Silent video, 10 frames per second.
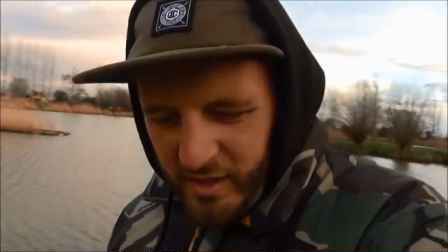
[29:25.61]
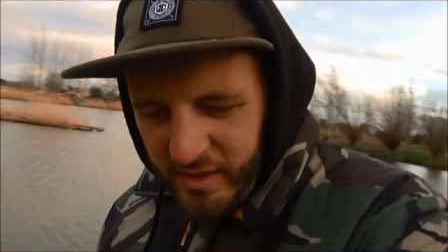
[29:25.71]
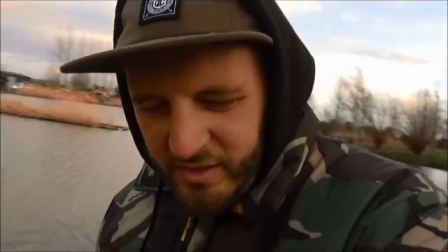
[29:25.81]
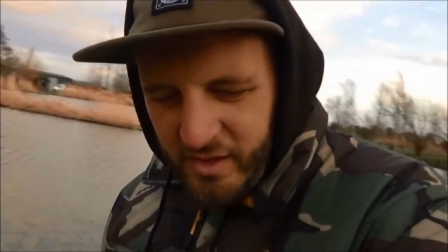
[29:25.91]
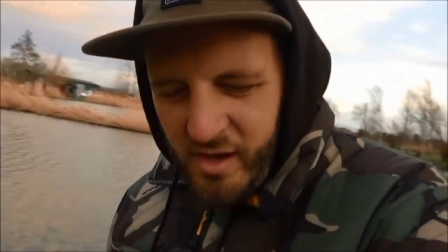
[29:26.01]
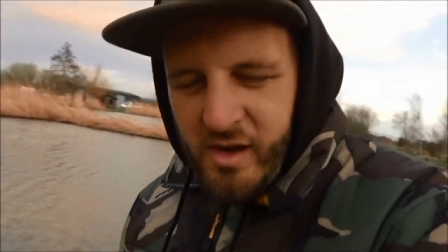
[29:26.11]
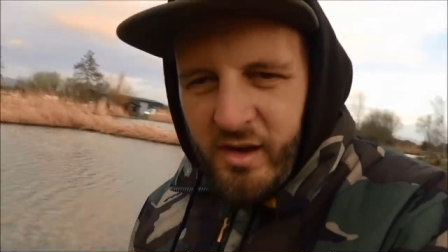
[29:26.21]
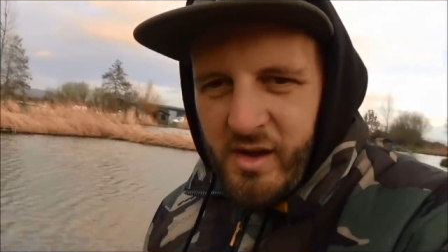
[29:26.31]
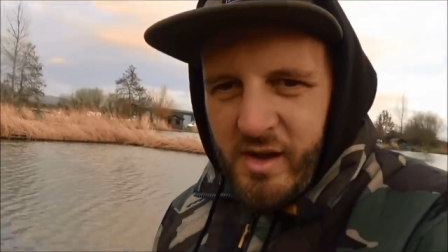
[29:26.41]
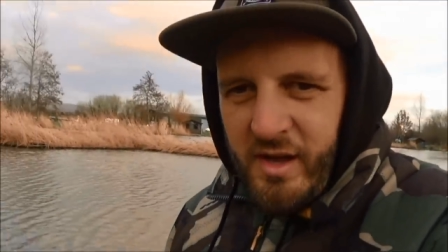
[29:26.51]
And
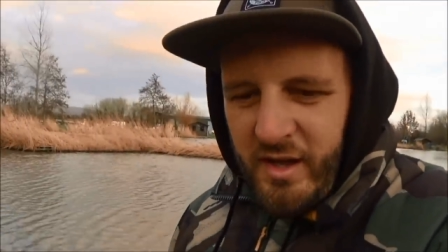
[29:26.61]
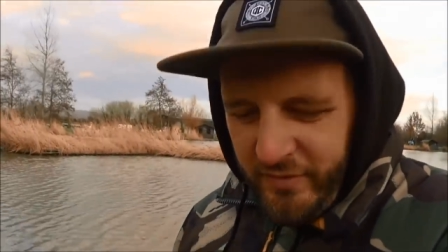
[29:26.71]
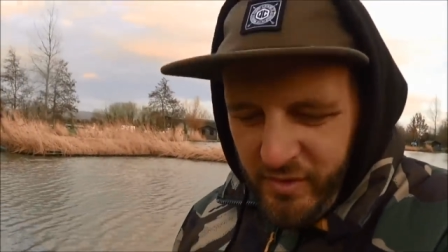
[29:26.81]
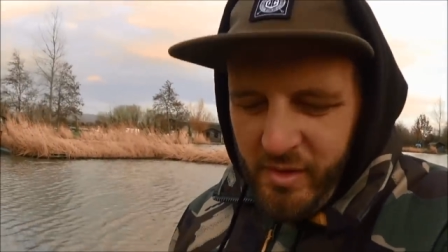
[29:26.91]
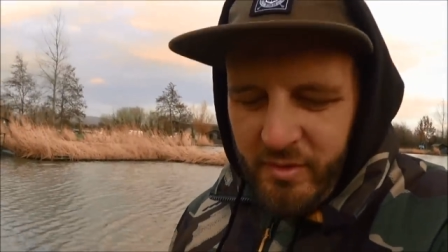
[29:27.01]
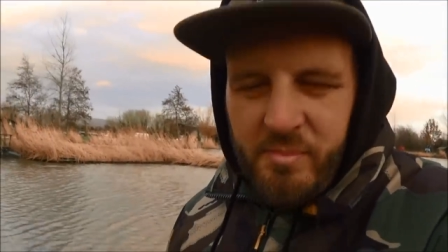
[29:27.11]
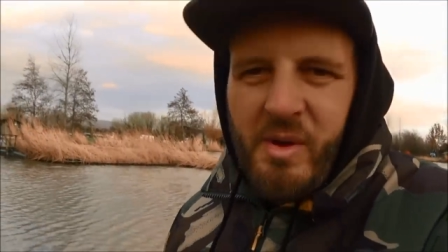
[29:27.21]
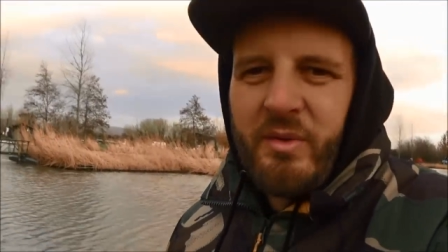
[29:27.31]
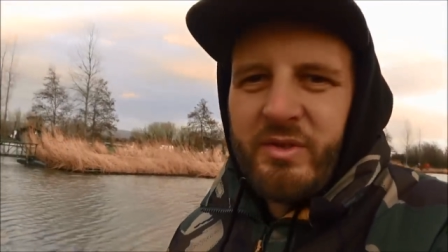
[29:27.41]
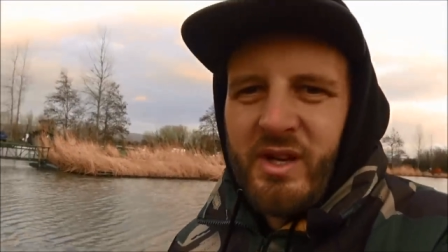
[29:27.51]
if you're out and
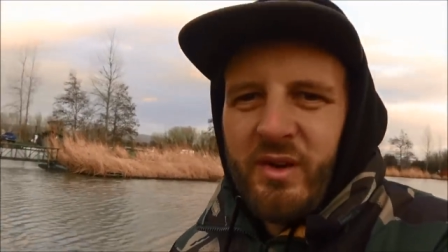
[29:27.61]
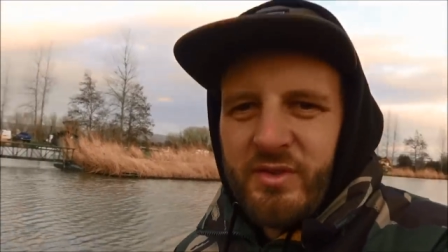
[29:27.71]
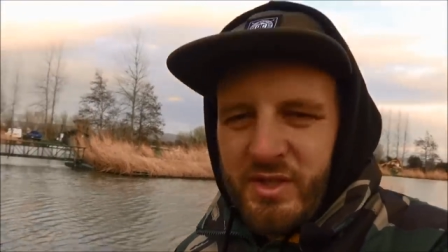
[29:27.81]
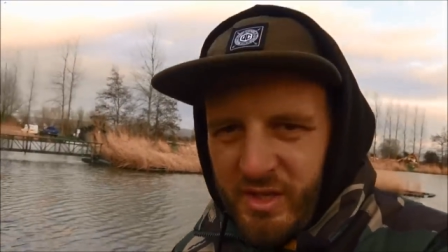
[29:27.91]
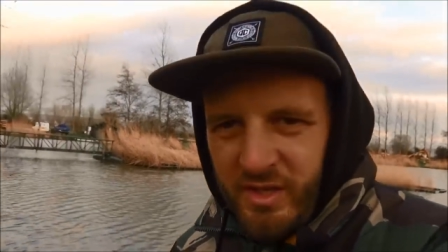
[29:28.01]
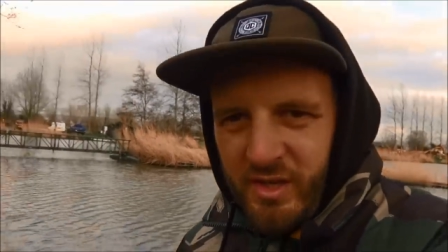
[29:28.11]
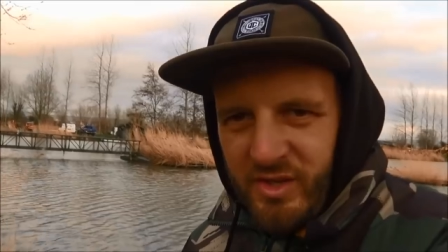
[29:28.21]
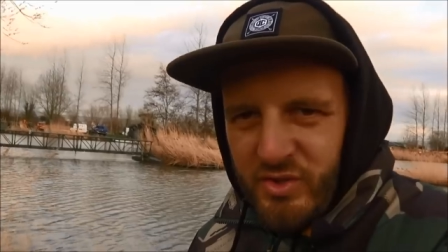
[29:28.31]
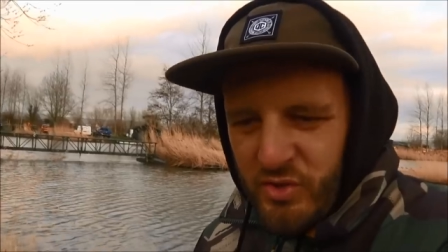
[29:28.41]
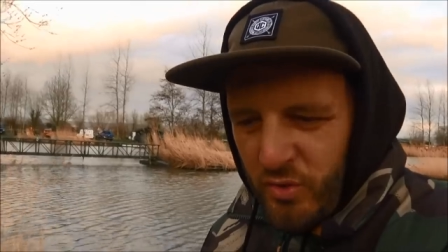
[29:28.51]
about yourselves,
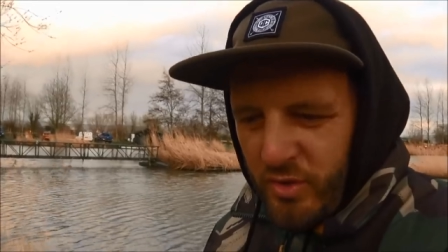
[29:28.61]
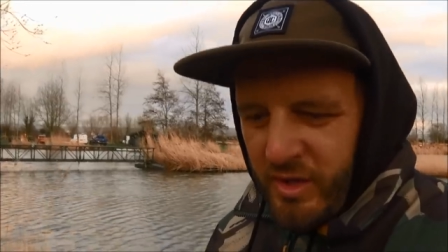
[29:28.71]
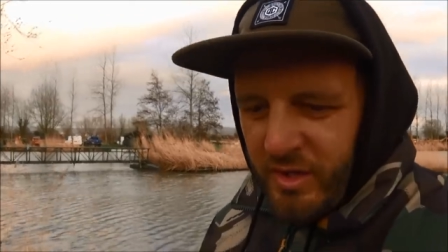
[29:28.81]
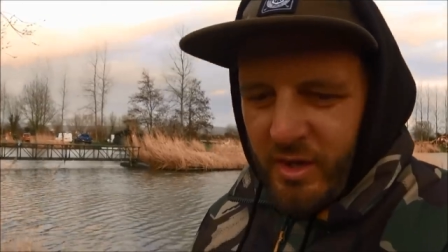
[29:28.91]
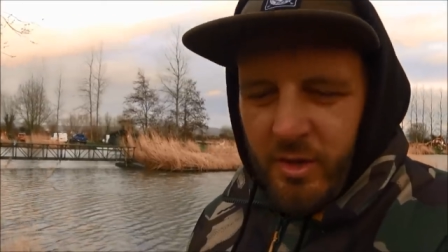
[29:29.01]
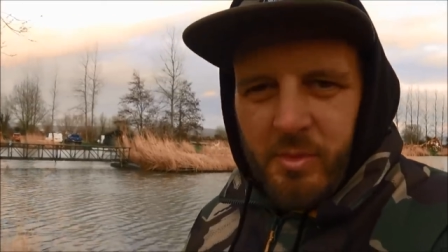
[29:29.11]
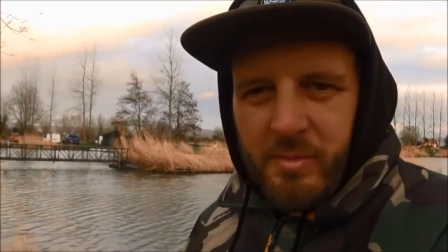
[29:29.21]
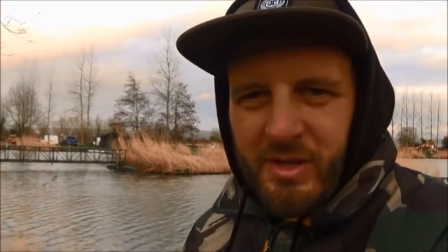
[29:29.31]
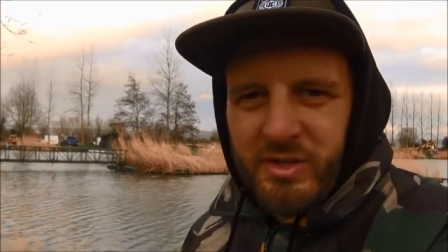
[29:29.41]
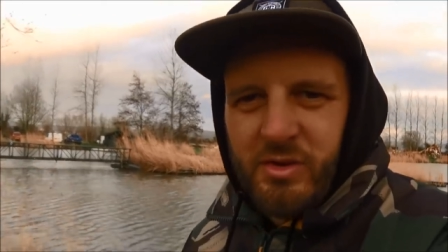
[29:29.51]
enjoy. Hope you
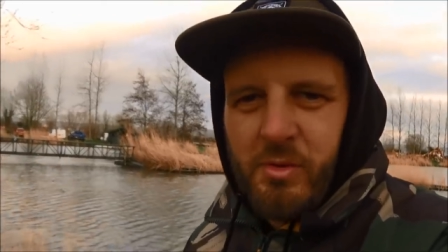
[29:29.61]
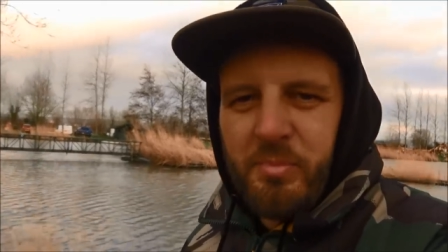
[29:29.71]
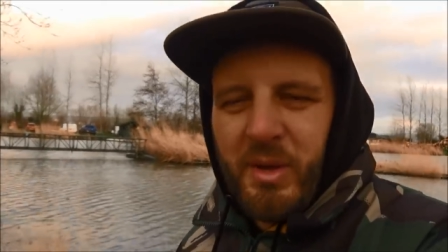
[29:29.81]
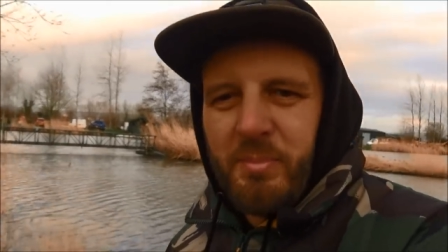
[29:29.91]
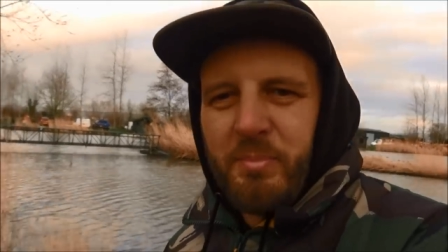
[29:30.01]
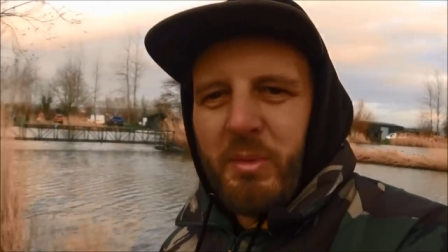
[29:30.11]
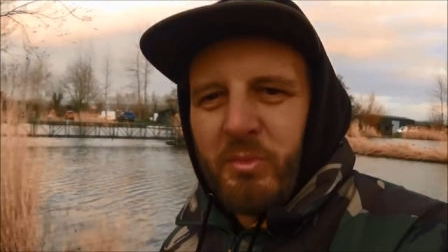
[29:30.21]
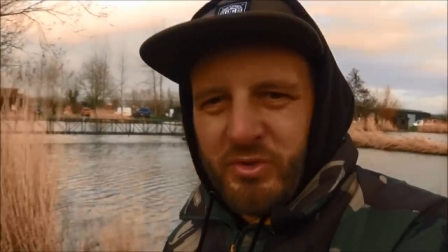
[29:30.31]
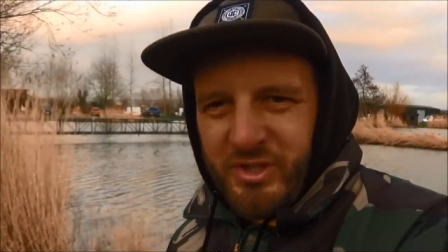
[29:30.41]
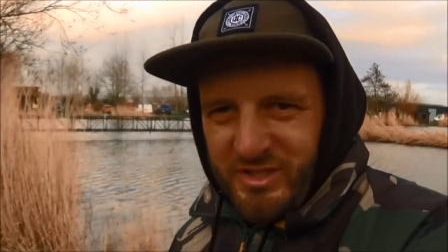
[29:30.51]
manage to be a bit
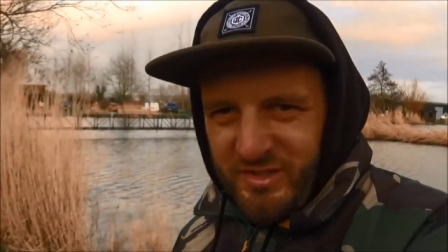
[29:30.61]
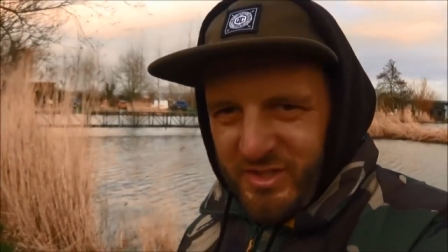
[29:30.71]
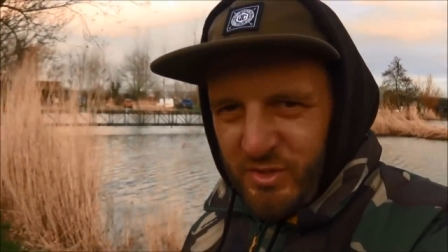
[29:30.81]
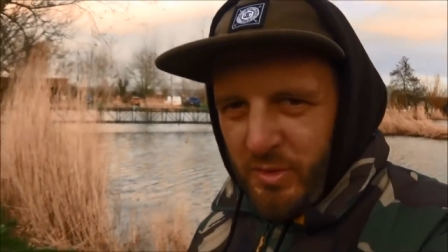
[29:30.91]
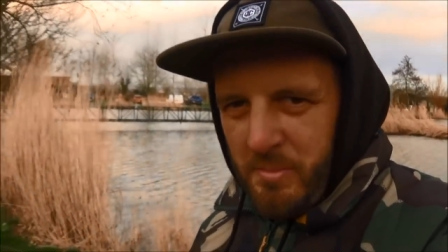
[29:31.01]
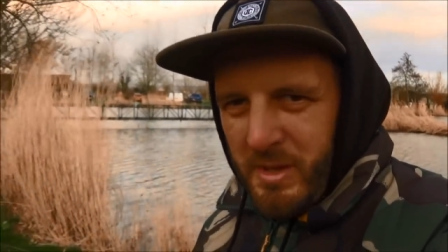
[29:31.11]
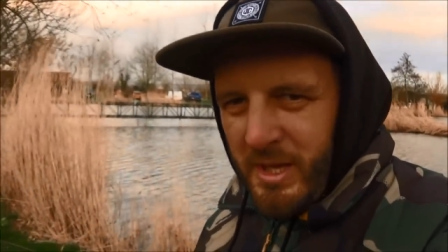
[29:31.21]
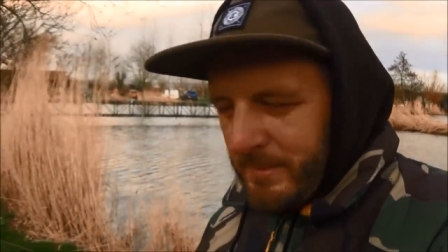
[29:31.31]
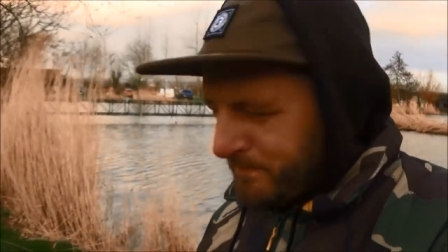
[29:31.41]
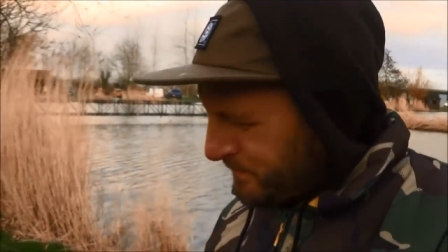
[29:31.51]
more successful than
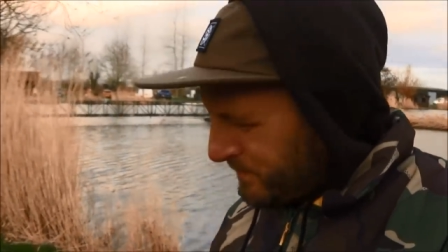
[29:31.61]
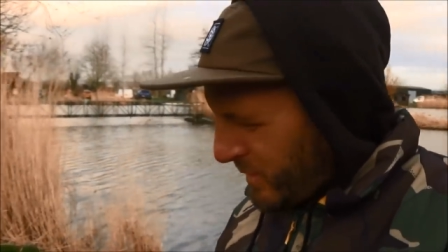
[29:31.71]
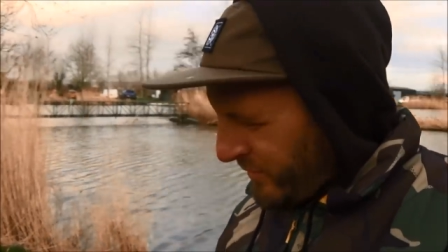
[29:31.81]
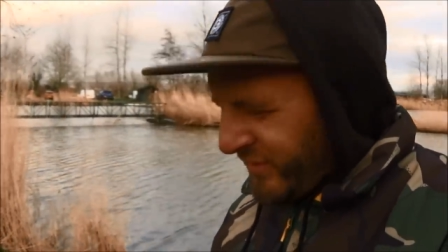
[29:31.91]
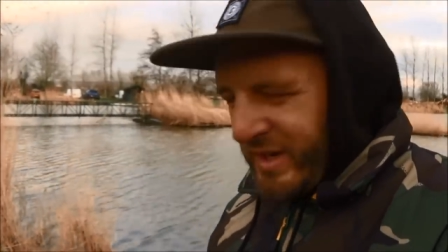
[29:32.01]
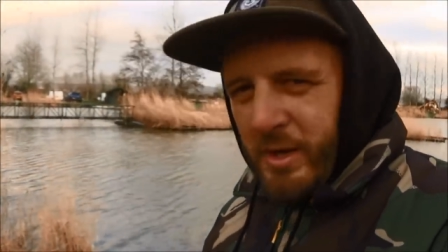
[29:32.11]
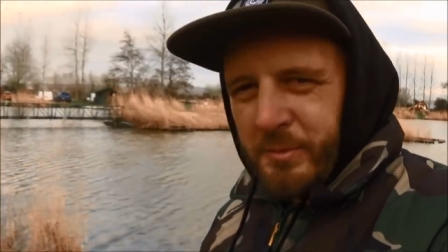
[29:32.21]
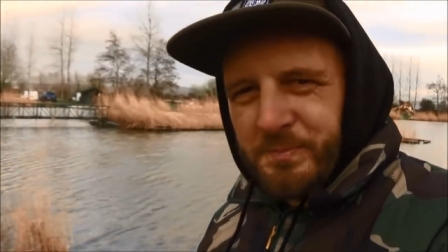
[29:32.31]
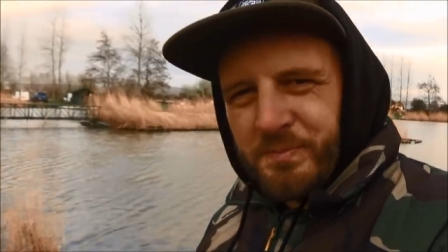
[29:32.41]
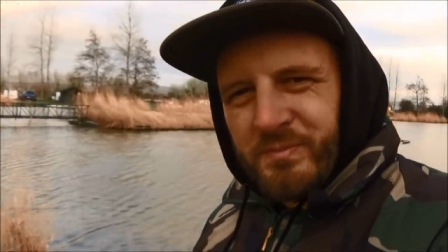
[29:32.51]
me. But for now,
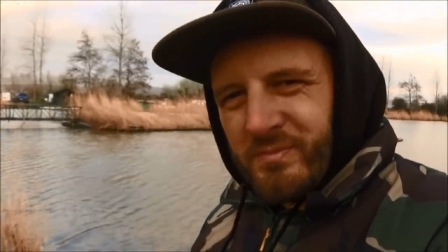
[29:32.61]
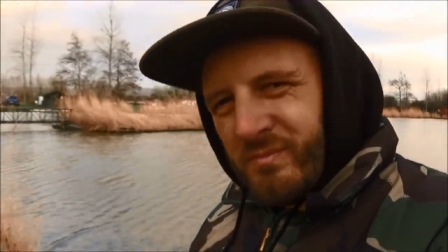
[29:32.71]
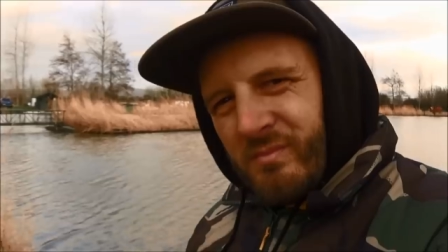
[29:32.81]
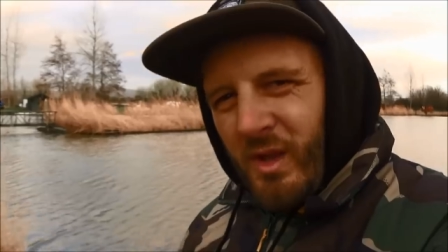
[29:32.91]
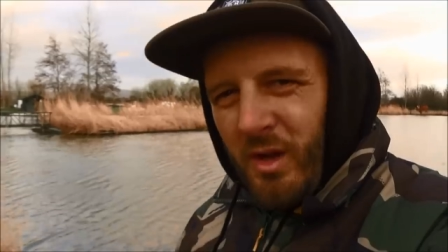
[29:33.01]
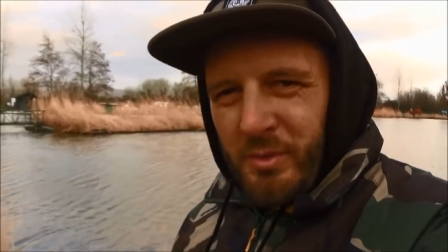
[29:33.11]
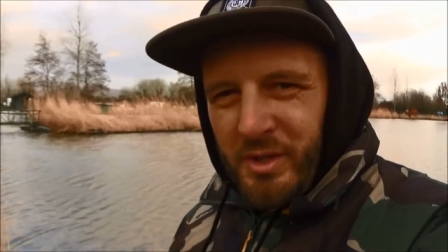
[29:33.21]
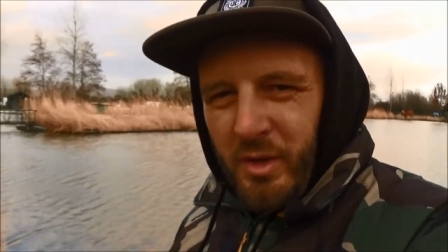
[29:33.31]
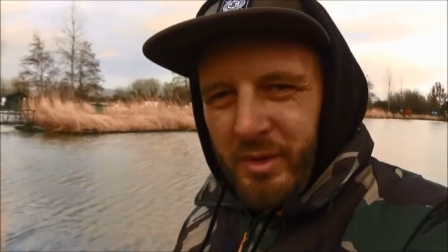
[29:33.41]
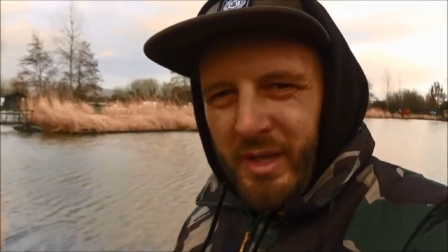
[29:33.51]
I want
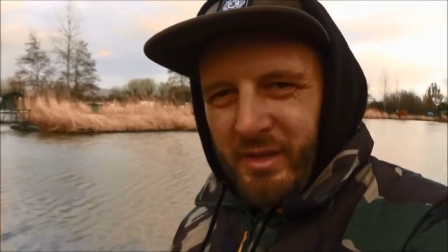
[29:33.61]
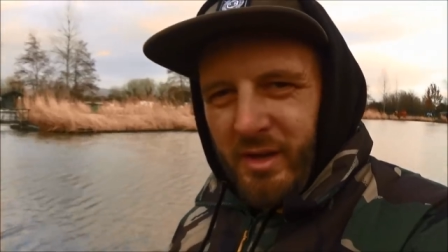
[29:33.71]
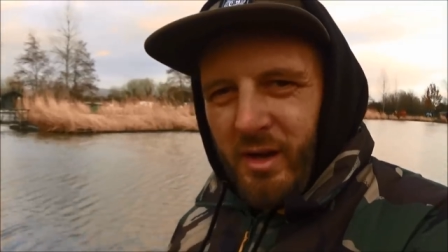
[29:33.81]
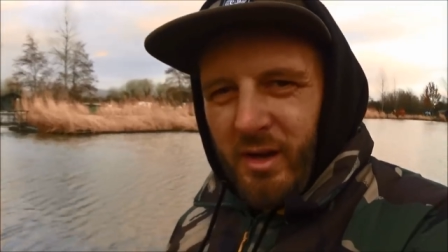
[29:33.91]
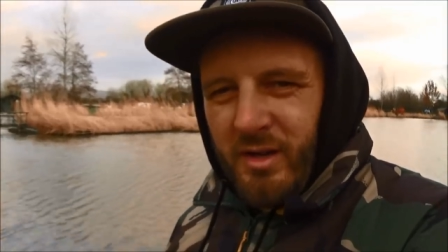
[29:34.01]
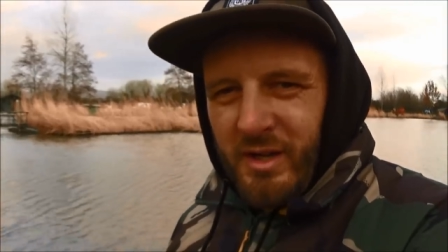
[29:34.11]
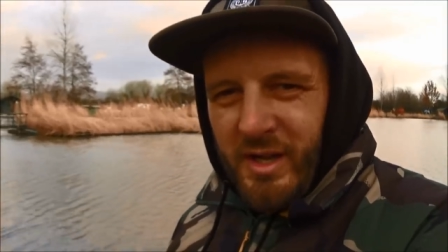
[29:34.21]
to go and get the car.